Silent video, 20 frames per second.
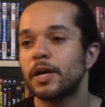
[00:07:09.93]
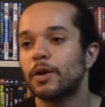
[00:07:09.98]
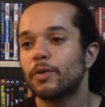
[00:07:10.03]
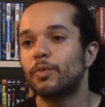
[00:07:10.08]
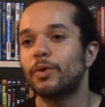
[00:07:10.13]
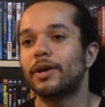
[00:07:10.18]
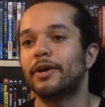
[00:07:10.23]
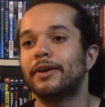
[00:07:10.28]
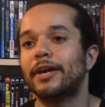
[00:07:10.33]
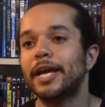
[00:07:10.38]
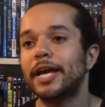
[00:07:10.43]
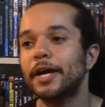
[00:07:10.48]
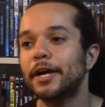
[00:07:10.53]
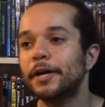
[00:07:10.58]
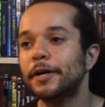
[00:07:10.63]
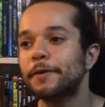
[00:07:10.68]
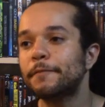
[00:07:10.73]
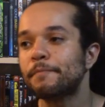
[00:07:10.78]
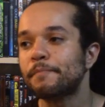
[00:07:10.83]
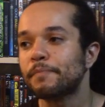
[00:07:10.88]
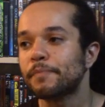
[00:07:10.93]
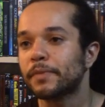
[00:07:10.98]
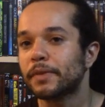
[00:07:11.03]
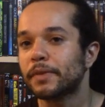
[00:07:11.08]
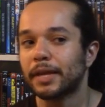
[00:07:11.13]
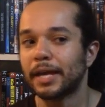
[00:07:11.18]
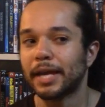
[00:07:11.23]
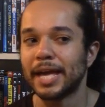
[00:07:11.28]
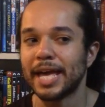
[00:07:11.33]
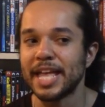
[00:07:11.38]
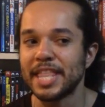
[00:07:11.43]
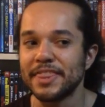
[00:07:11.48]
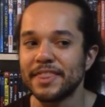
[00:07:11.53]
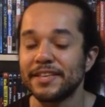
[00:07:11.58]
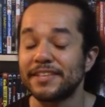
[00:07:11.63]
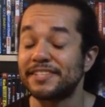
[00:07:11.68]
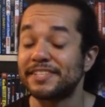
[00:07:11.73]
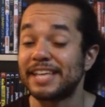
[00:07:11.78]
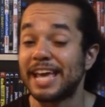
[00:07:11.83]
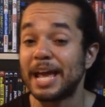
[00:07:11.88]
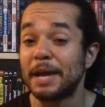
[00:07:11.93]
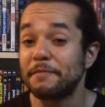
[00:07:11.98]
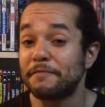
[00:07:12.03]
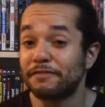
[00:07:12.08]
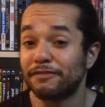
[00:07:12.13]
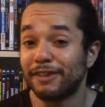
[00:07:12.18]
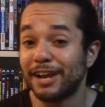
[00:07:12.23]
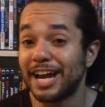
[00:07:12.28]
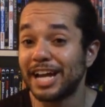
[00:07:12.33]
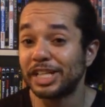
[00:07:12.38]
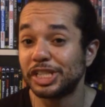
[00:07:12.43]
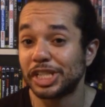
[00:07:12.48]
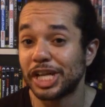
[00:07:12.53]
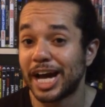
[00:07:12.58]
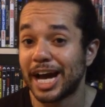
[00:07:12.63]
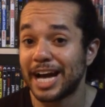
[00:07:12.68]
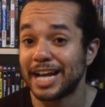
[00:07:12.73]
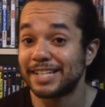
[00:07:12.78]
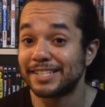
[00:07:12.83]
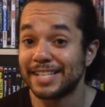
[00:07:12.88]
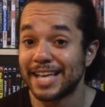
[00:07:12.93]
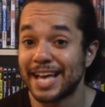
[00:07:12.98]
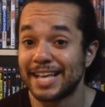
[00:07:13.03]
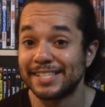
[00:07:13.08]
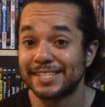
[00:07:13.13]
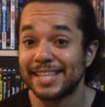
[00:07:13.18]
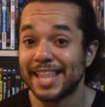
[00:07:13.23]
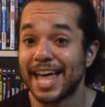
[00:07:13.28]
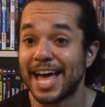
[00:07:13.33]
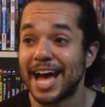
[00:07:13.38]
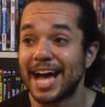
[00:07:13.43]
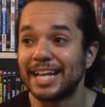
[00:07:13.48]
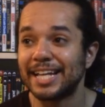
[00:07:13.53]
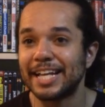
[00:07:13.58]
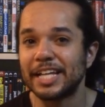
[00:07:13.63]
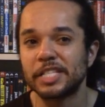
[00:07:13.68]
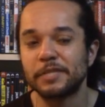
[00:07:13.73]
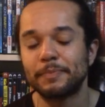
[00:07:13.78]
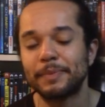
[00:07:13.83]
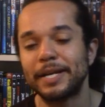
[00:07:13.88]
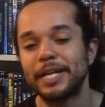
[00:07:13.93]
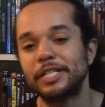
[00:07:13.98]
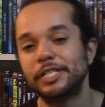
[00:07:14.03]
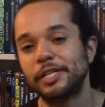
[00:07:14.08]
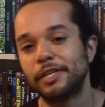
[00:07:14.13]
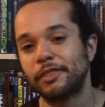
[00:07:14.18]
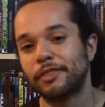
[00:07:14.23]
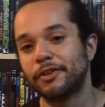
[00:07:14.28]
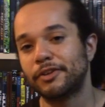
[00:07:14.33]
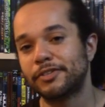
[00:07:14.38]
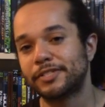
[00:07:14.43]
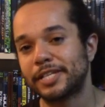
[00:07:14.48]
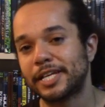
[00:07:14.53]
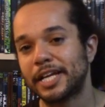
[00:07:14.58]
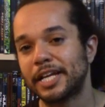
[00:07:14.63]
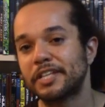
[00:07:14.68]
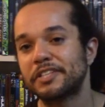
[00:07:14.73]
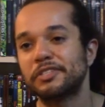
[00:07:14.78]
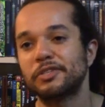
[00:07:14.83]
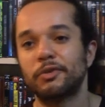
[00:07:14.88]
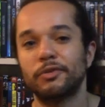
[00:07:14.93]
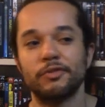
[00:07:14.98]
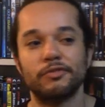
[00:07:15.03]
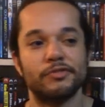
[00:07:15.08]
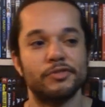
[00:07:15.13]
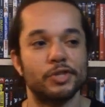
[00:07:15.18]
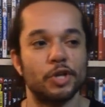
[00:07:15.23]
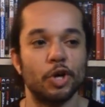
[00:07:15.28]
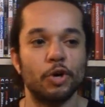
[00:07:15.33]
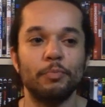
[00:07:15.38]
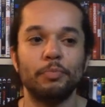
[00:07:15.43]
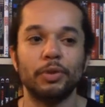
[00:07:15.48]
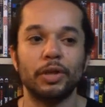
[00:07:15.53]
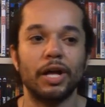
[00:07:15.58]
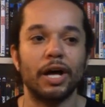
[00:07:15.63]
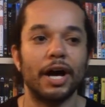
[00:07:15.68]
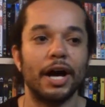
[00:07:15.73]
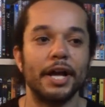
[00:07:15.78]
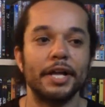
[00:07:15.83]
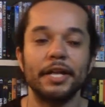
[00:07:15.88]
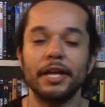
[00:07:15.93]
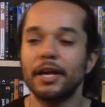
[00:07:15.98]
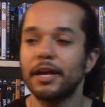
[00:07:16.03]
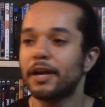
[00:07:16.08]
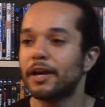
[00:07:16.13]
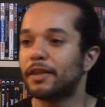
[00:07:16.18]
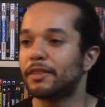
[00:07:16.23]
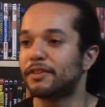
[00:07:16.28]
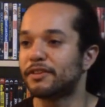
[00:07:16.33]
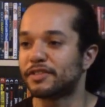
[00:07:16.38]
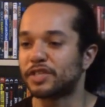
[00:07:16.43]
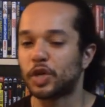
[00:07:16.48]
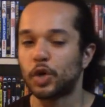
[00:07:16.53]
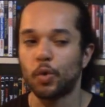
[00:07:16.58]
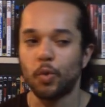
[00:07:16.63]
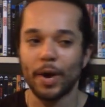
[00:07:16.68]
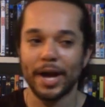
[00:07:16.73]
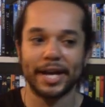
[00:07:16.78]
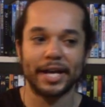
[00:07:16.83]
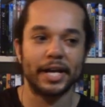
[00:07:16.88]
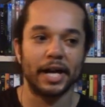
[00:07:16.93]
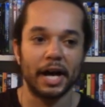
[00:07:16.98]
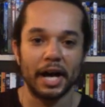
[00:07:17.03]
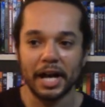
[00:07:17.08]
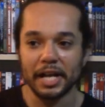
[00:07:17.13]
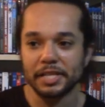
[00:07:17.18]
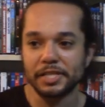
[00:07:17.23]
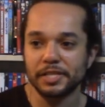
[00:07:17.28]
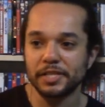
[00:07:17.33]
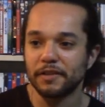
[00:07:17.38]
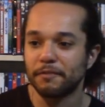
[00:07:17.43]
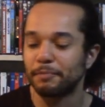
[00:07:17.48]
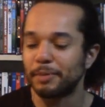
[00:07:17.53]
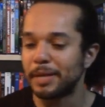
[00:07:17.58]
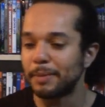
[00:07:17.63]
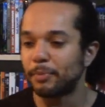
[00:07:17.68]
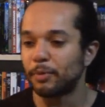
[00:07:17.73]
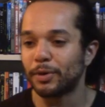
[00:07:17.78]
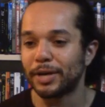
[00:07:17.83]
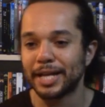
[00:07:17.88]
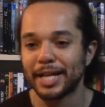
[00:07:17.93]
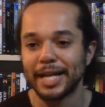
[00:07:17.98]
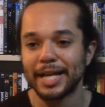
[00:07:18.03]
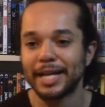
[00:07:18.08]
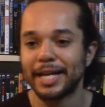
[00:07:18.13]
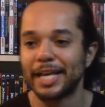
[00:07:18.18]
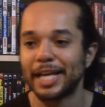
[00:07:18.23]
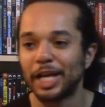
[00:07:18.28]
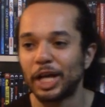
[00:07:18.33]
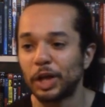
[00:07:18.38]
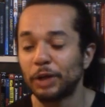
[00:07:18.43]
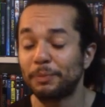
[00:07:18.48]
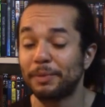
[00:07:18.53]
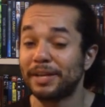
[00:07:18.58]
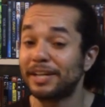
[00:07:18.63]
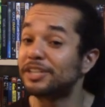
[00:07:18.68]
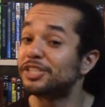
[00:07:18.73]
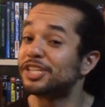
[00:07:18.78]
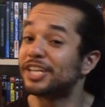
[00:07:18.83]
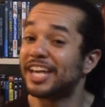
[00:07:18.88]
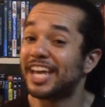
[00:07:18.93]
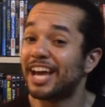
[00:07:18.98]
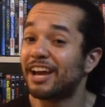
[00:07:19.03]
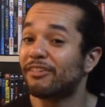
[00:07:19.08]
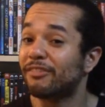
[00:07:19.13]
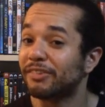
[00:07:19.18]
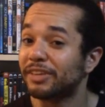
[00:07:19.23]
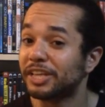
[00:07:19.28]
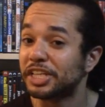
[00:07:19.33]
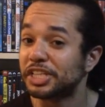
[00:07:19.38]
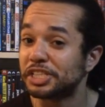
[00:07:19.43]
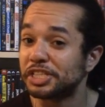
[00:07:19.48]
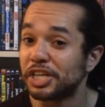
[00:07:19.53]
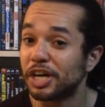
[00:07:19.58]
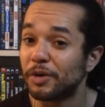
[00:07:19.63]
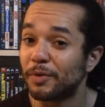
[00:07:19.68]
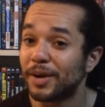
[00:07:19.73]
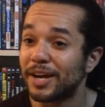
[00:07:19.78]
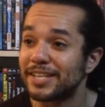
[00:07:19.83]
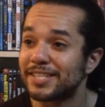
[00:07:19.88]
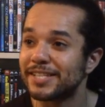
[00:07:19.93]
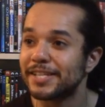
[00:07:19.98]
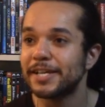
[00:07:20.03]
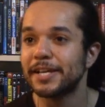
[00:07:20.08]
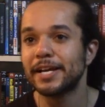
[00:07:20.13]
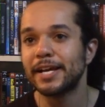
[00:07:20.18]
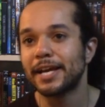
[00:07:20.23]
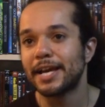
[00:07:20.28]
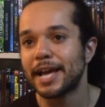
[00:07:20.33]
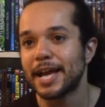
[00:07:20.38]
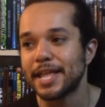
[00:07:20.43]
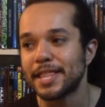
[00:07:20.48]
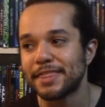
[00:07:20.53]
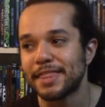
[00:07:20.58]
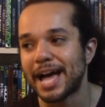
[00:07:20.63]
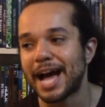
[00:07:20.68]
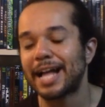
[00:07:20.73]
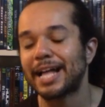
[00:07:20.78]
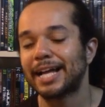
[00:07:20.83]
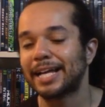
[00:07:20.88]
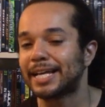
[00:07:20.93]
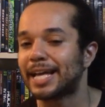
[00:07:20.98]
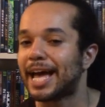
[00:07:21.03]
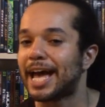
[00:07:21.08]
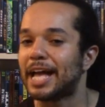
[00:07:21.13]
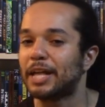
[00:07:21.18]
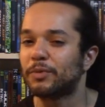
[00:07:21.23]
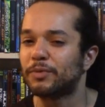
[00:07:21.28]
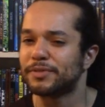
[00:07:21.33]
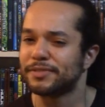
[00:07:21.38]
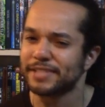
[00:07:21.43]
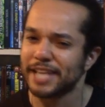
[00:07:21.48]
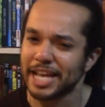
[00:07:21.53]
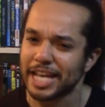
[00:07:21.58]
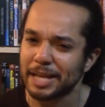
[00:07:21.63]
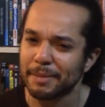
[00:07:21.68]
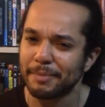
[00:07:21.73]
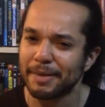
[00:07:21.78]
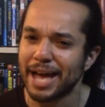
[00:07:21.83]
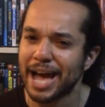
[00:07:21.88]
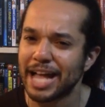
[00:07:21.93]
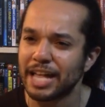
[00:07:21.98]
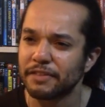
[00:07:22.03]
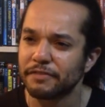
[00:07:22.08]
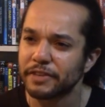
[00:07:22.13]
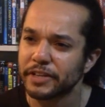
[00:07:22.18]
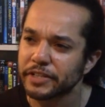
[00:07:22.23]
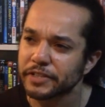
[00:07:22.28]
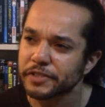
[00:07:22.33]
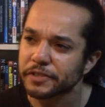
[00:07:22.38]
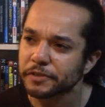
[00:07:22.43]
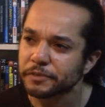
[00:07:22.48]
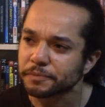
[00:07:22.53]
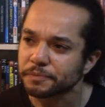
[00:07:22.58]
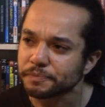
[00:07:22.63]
We're here in the same franchise as that. It's PG-13, so there's no blood, there's quick cuts of people getting killed because you can't really show it, and that, again, was taking me out of it.